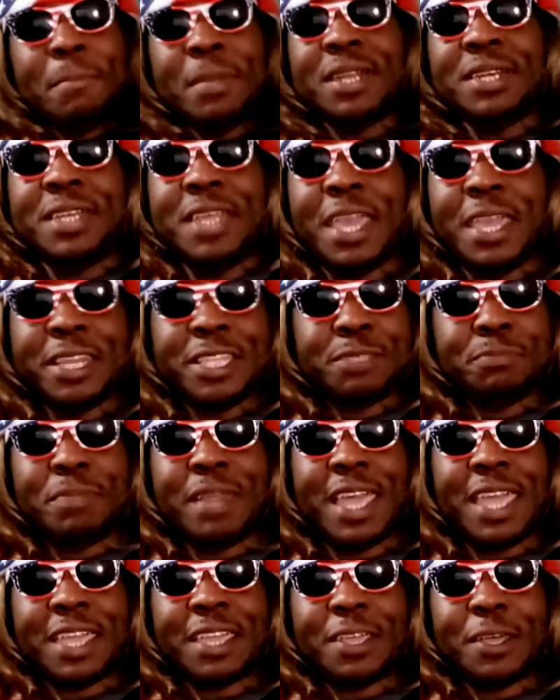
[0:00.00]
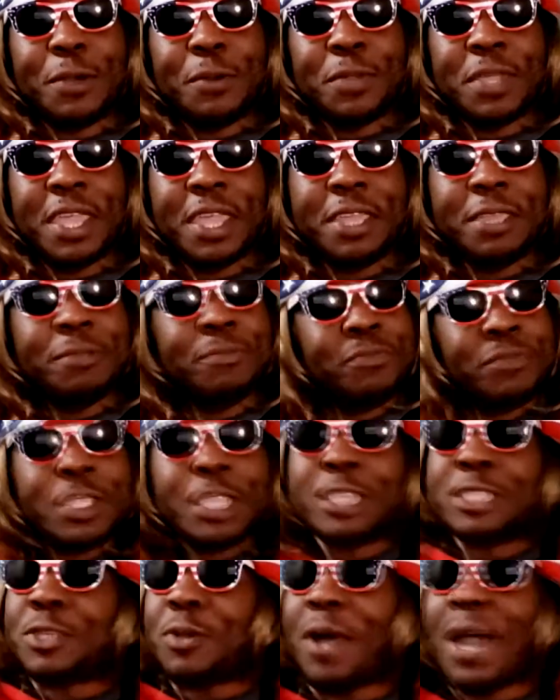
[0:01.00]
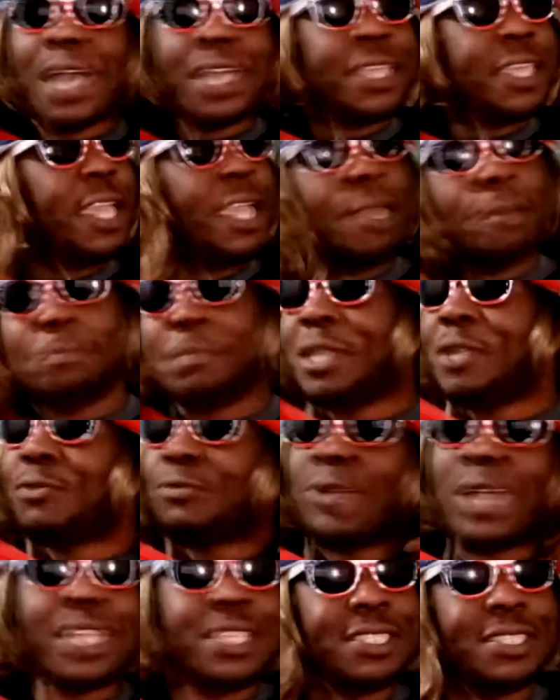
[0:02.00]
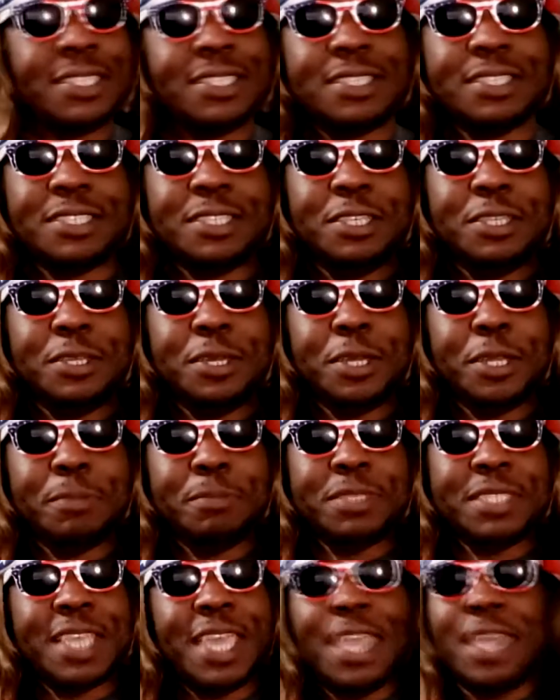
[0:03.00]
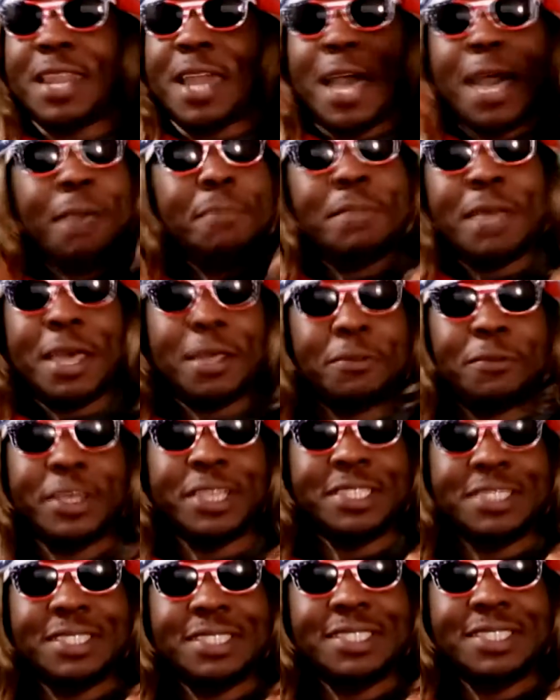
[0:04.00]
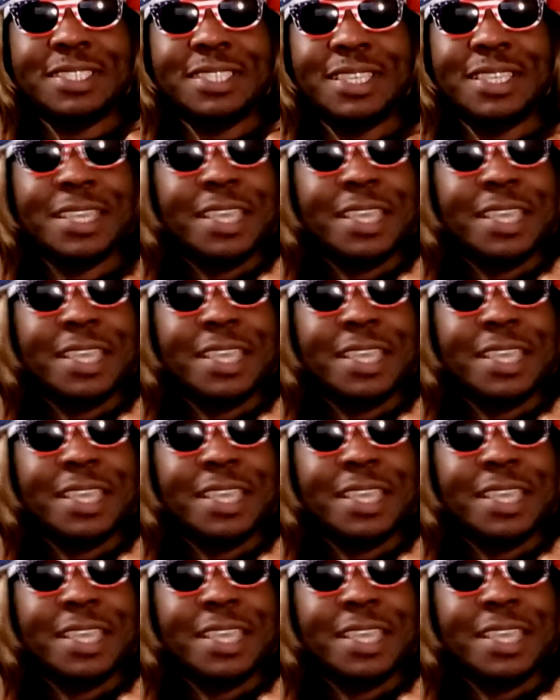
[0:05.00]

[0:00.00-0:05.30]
My dad is black, okay? So I can't be racist. You know what I'm saying? I'm not racist.